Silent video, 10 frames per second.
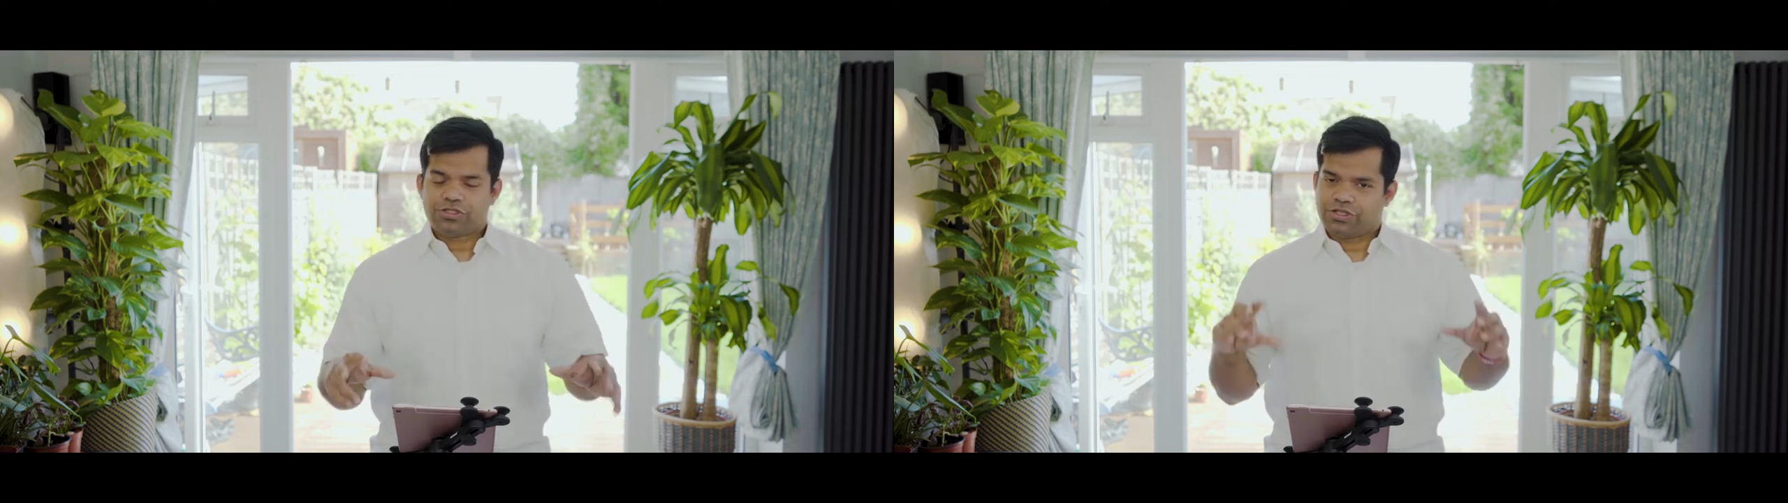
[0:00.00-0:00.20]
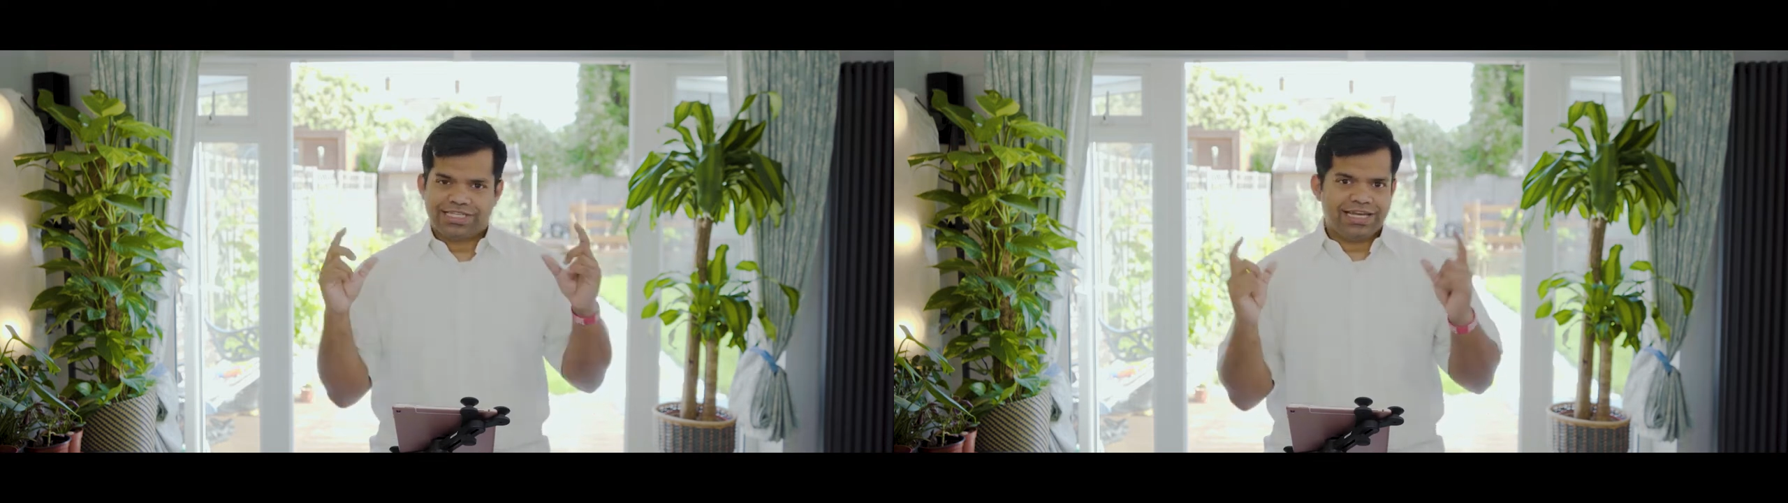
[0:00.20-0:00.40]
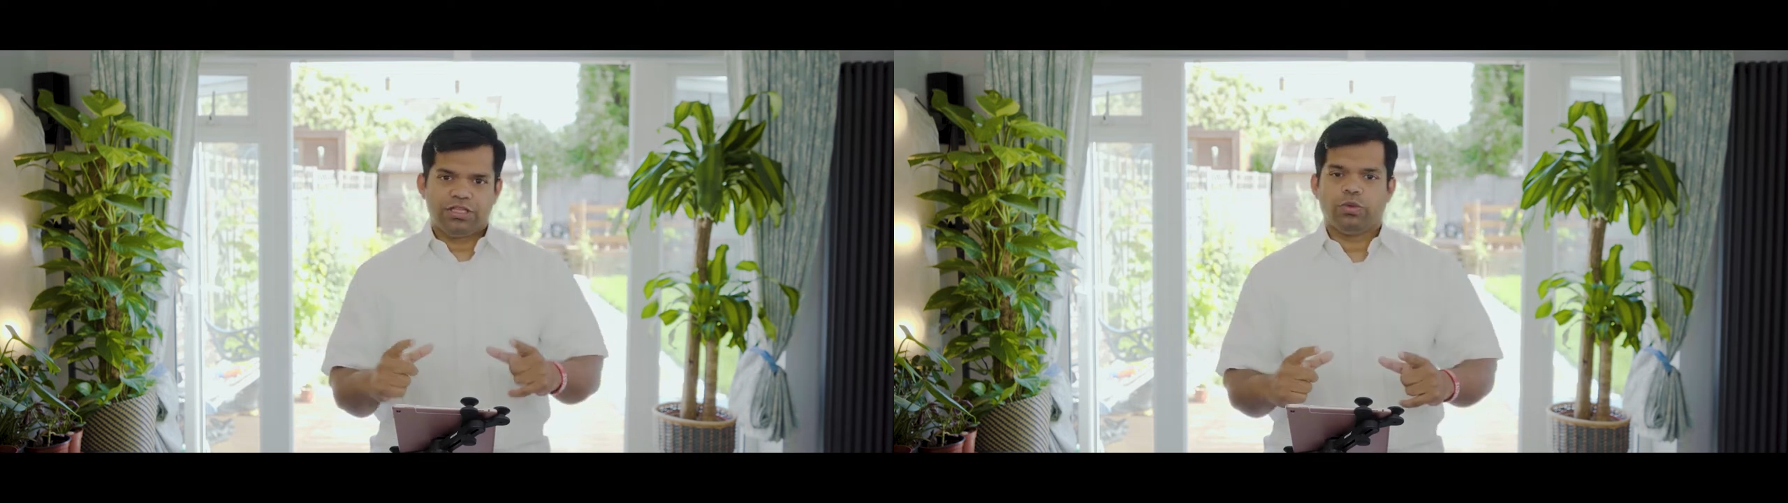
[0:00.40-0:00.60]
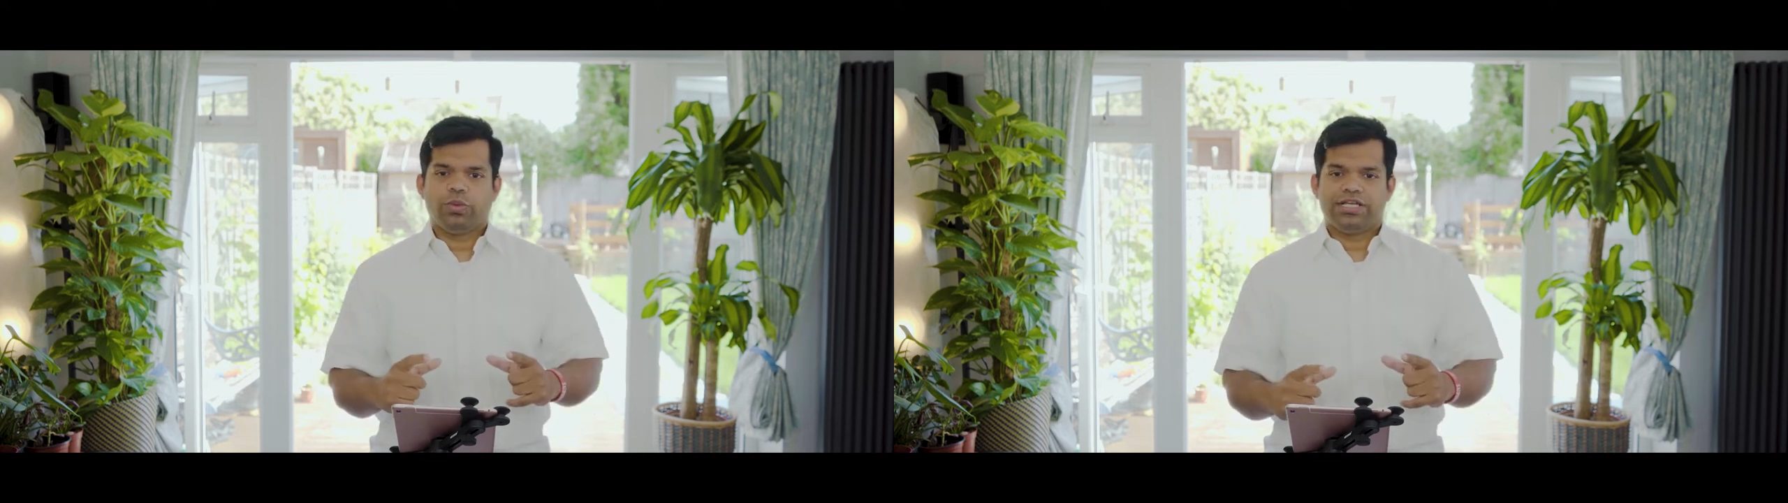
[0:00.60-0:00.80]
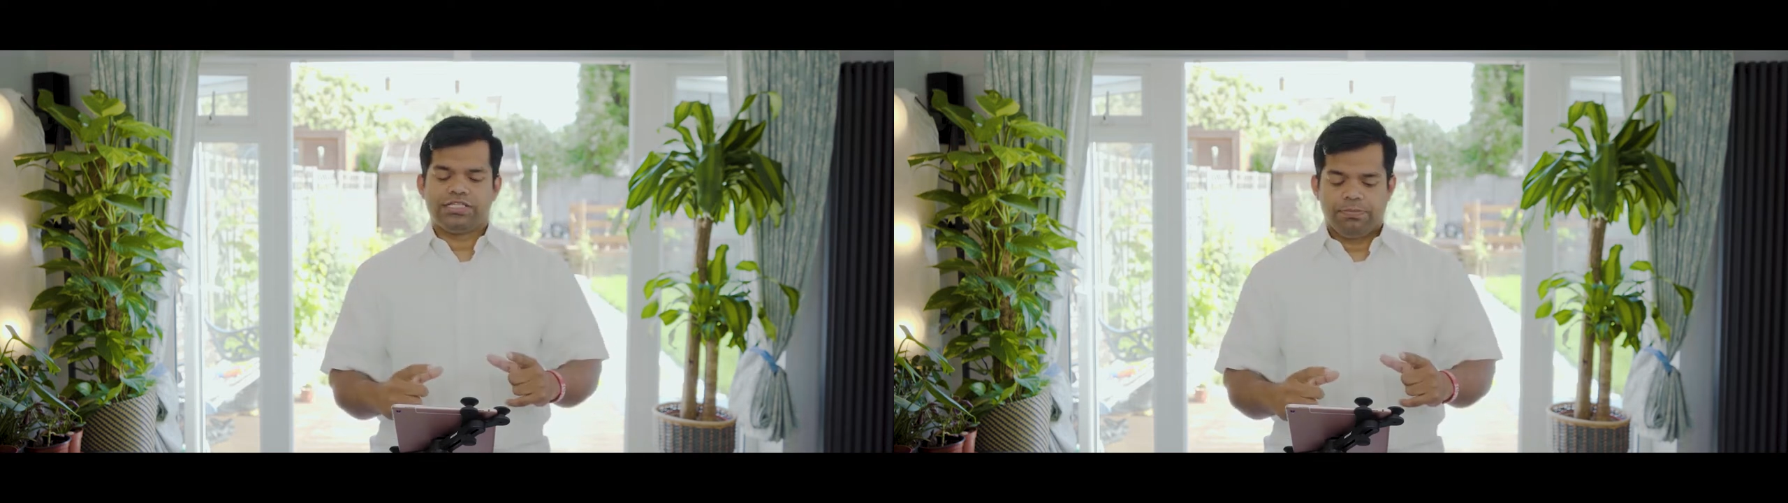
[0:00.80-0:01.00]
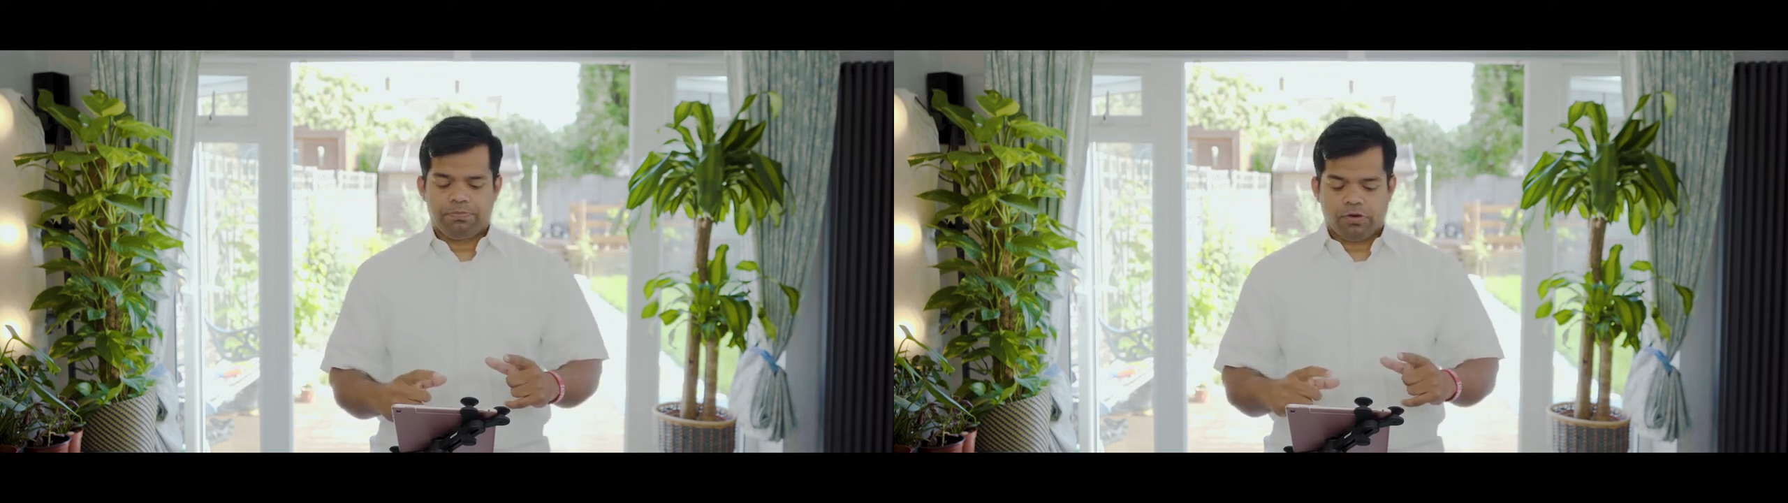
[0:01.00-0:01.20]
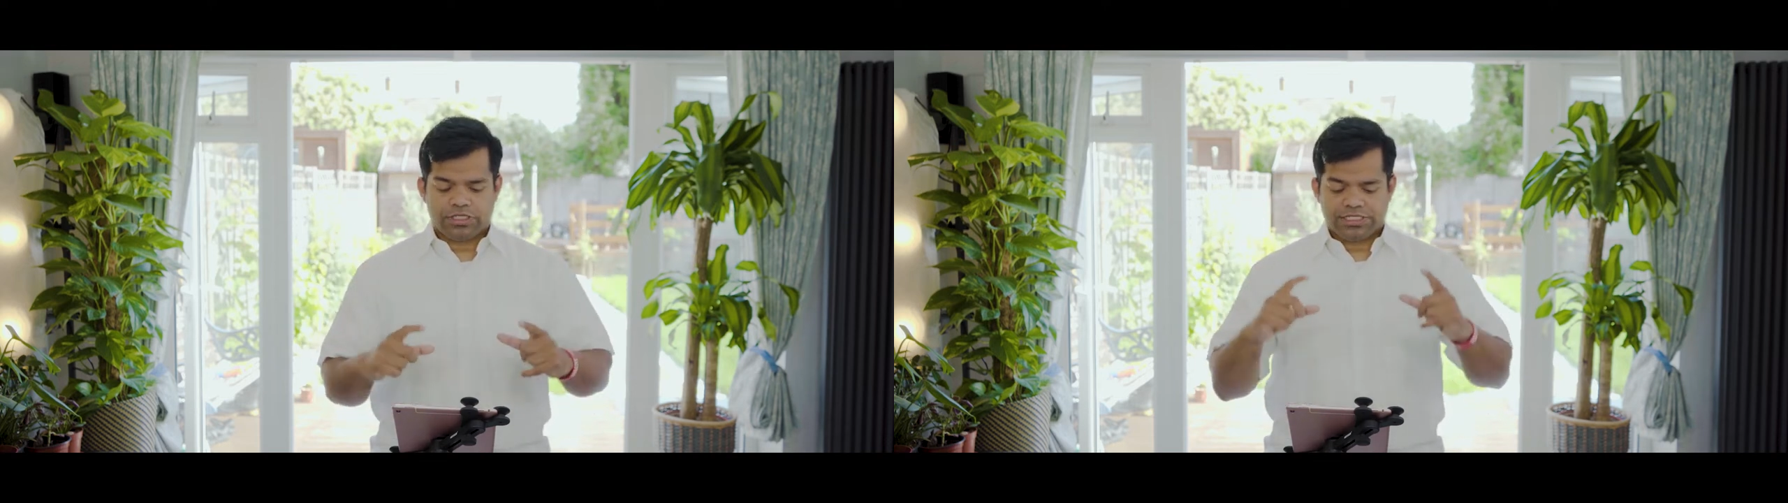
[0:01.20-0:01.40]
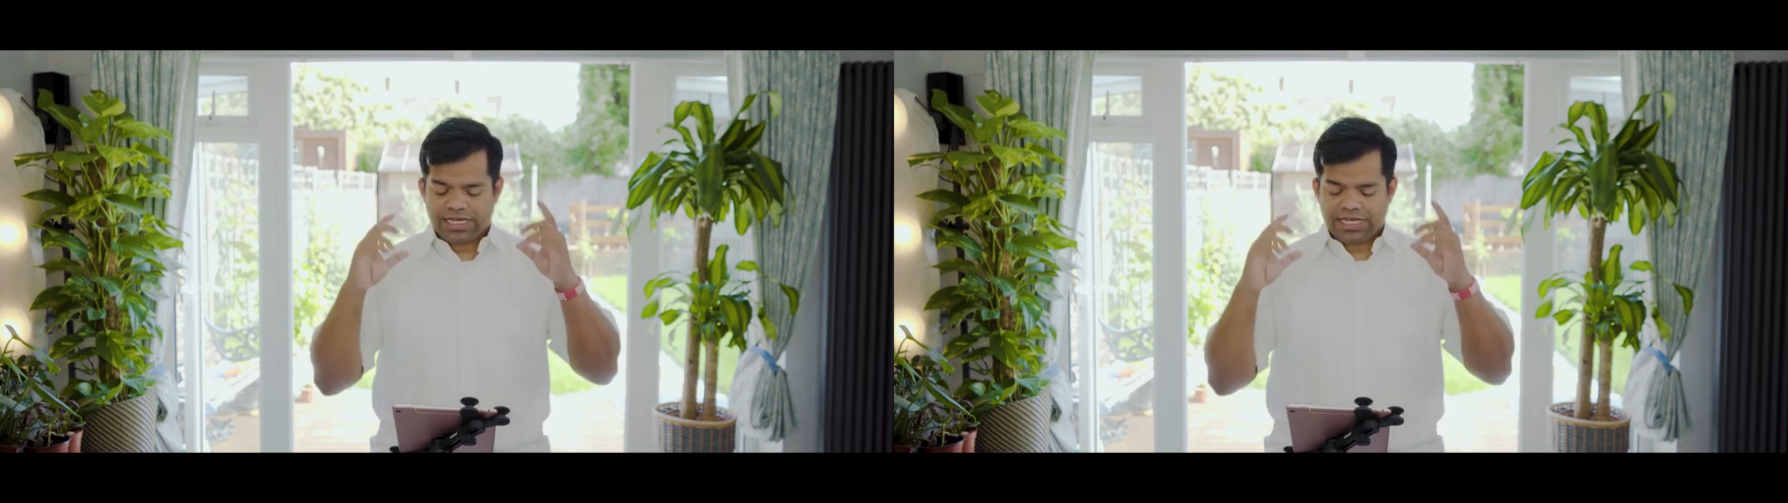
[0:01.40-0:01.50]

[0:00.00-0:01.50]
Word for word: So studying the Word is important,